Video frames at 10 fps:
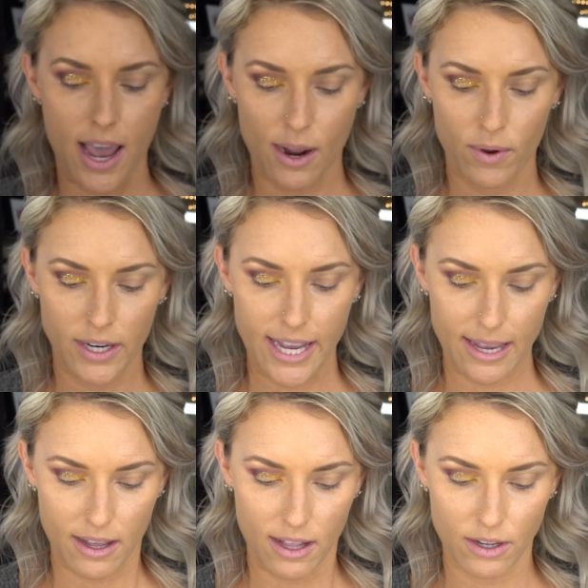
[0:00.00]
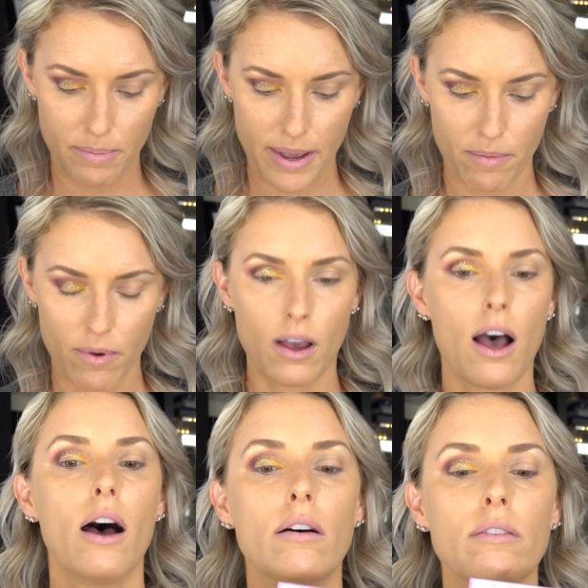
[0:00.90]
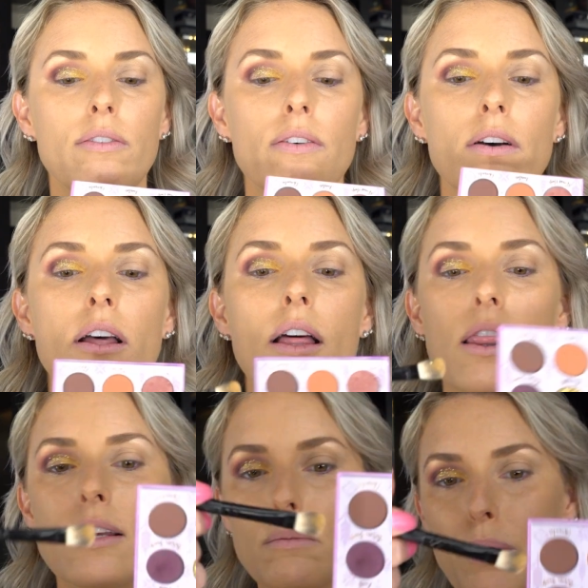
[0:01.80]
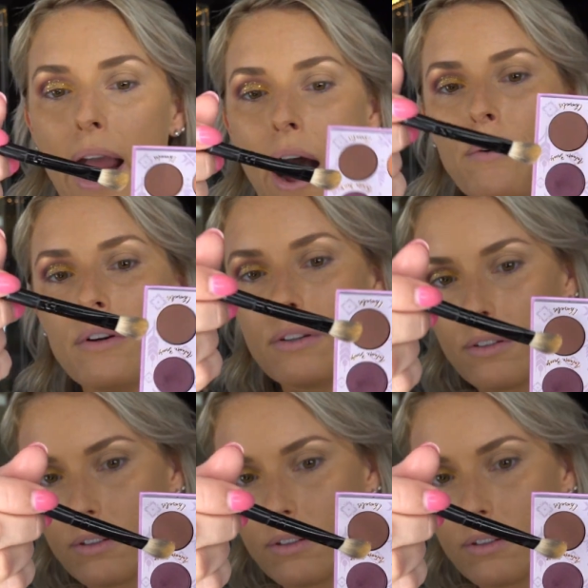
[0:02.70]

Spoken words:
and I want to take a little bit of this brown